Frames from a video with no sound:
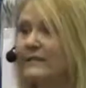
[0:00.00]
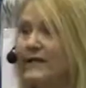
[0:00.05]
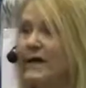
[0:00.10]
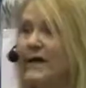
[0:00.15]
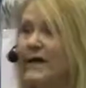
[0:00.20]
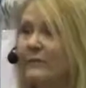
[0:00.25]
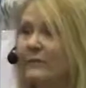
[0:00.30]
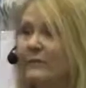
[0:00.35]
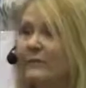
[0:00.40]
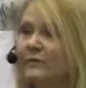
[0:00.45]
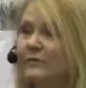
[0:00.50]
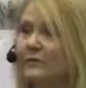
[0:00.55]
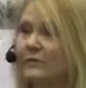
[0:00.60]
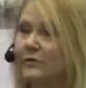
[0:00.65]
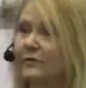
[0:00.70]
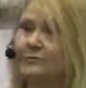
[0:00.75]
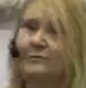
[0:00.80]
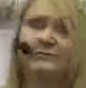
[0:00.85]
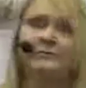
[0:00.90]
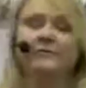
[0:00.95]
to help you
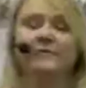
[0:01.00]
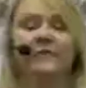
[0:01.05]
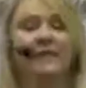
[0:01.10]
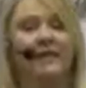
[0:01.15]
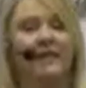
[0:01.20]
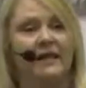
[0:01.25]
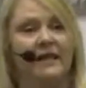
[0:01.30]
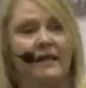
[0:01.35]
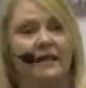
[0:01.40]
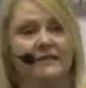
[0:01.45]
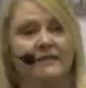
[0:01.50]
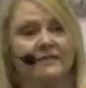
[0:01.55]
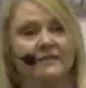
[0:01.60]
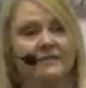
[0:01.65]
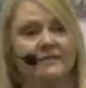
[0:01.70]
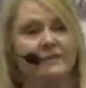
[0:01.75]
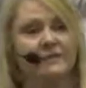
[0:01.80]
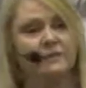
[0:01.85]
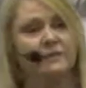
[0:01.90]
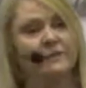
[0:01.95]
do
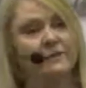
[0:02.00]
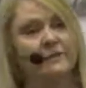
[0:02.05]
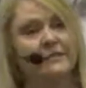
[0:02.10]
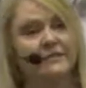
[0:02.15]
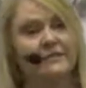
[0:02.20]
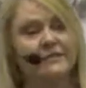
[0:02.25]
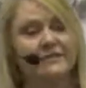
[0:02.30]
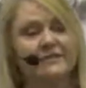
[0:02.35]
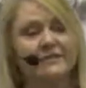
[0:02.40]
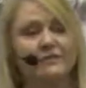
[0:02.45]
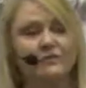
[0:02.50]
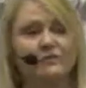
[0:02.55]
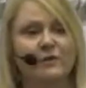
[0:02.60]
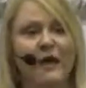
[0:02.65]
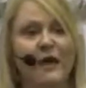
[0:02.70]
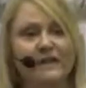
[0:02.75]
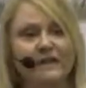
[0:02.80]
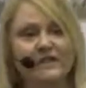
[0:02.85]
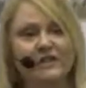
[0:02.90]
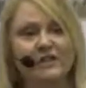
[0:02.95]
is to really
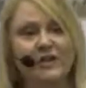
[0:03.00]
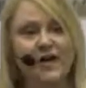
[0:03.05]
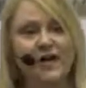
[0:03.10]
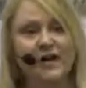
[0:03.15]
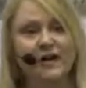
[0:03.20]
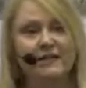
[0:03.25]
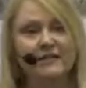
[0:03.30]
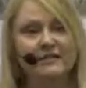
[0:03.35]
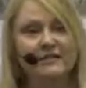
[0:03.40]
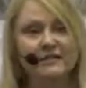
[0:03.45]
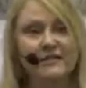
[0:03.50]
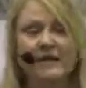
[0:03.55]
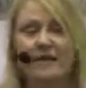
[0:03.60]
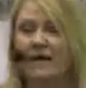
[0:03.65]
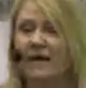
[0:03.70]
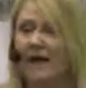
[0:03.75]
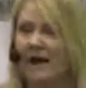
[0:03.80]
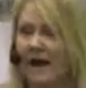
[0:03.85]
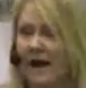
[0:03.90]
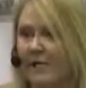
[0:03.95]
strategize
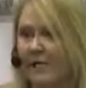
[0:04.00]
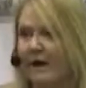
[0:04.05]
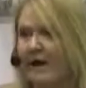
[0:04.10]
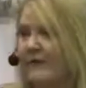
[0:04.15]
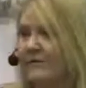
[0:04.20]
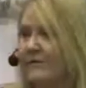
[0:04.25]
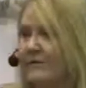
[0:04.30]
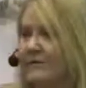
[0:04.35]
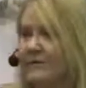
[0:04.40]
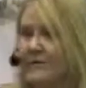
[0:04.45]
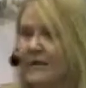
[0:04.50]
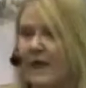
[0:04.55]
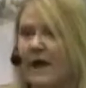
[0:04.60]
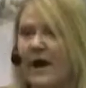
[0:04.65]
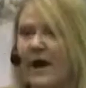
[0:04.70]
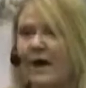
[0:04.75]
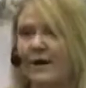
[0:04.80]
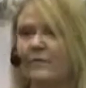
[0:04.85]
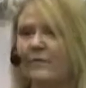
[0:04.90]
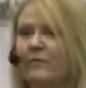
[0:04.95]
around
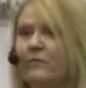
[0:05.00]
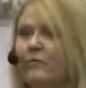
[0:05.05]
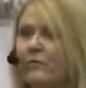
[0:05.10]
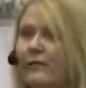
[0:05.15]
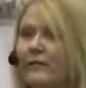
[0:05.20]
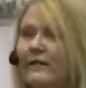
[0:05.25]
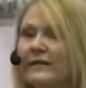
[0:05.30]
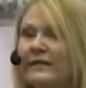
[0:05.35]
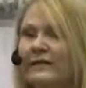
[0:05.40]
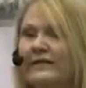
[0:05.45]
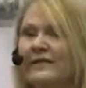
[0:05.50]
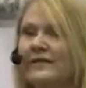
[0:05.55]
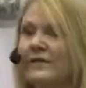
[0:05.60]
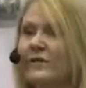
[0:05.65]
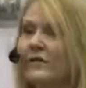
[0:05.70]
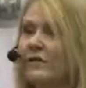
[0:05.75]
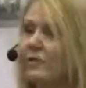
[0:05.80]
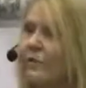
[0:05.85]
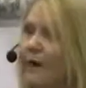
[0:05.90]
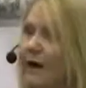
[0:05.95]
what it is
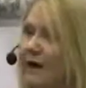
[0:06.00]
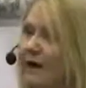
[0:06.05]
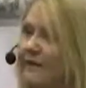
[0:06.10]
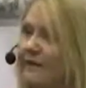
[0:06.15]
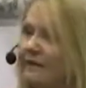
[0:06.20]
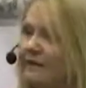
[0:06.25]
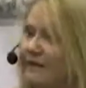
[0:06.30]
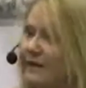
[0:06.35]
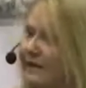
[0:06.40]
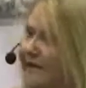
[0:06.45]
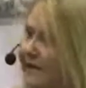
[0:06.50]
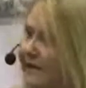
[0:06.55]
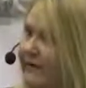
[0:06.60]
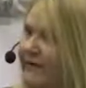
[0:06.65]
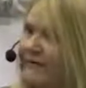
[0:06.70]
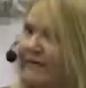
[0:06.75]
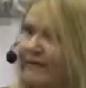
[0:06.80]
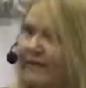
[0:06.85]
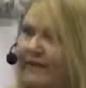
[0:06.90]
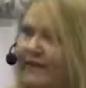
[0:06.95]
that you want, to
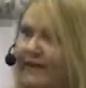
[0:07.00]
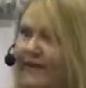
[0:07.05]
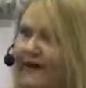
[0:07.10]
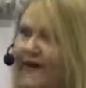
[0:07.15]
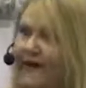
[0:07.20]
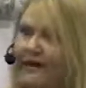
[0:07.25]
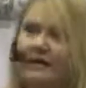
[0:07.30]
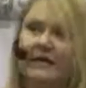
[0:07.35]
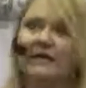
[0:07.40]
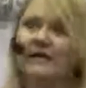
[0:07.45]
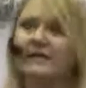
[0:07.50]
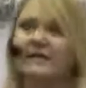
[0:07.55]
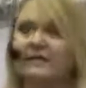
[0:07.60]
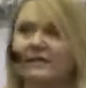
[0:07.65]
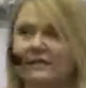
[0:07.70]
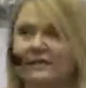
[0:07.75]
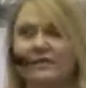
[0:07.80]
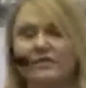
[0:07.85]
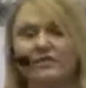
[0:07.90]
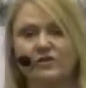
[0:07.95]
clarify that,
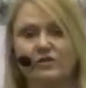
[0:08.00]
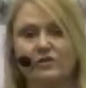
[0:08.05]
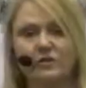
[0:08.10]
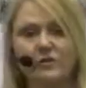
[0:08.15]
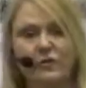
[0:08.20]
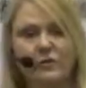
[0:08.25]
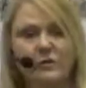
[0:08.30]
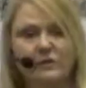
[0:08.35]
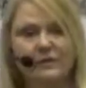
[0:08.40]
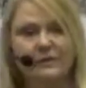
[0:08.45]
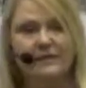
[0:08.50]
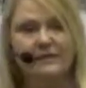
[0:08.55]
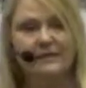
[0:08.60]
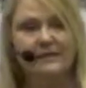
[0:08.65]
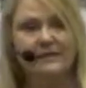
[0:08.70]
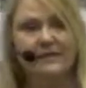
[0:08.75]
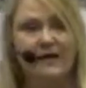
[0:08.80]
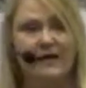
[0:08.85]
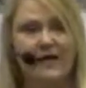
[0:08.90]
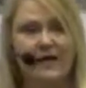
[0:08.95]
to get your goals
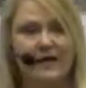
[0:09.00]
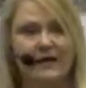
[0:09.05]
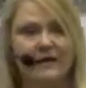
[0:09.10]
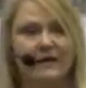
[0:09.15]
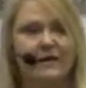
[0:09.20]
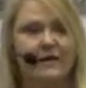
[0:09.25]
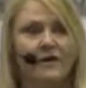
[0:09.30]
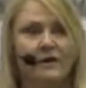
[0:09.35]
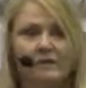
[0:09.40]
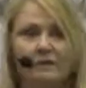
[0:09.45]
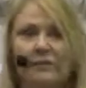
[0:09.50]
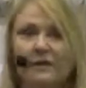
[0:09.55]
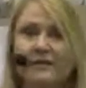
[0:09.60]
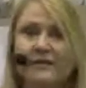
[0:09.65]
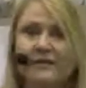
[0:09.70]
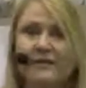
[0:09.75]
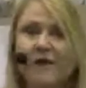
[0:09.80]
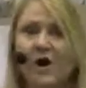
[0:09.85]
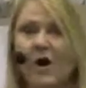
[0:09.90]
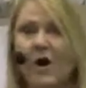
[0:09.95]
in line,
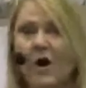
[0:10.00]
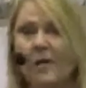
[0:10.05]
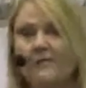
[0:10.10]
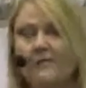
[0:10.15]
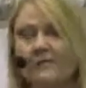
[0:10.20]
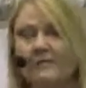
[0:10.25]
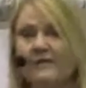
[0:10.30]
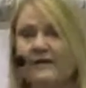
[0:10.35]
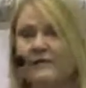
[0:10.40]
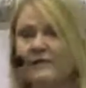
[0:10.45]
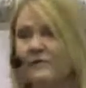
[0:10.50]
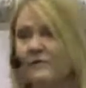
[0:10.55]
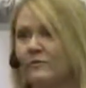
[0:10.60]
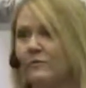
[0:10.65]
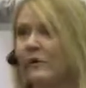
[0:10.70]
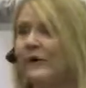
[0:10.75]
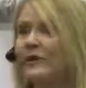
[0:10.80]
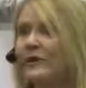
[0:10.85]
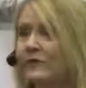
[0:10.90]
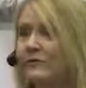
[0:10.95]
really to optimize
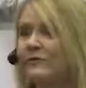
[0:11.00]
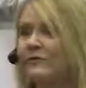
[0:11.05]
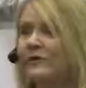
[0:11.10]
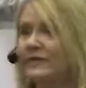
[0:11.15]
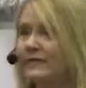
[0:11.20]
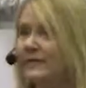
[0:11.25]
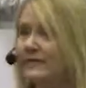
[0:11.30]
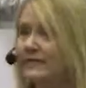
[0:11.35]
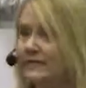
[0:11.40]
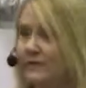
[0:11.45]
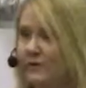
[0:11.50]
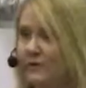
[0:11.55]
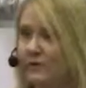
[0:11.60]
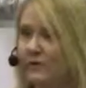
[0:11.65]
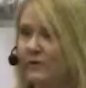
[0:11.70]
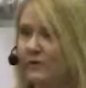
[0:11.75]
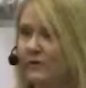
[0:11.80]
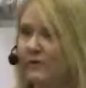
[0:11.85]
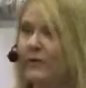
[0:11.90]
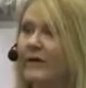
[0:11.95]
what you need to
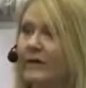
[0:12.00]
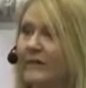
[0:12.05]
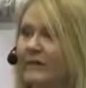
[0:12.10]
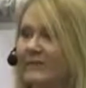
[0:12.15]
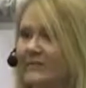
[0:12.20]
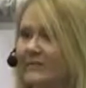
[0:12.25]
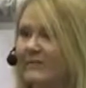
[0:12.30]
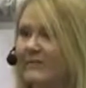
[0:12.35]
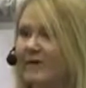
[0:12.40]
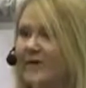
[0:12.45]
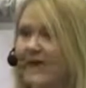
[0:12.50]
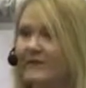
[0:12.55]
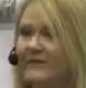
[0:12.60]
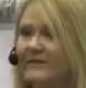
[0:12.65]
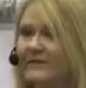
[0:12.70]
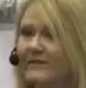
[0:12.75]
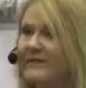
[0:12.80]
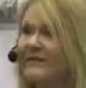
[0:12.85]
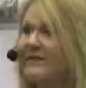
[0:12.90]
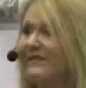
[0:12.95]
do to be
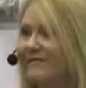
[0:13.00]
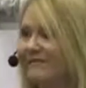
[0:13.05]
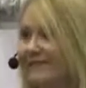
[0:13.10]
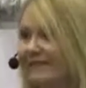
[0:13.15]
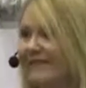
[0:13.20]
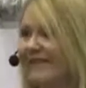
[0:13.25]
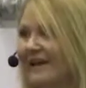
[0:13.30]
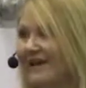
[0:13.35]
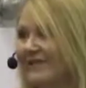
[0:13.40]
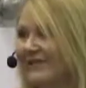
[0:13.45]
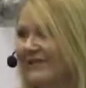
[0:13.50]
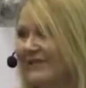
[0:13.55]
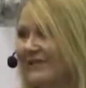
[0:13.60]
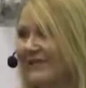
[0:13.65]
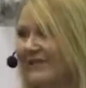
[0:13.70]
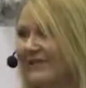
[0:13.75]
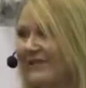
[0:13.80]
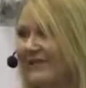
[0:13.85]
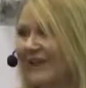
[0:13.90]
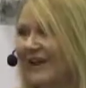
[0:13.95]
able to live the life
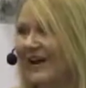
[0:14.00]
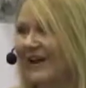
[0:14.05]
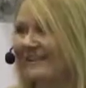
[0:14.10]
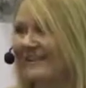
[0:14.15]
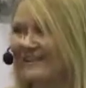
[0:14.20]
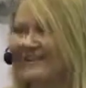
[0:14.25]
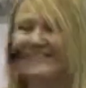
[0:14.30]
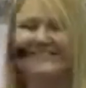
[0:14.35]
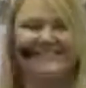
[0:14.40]
that you want.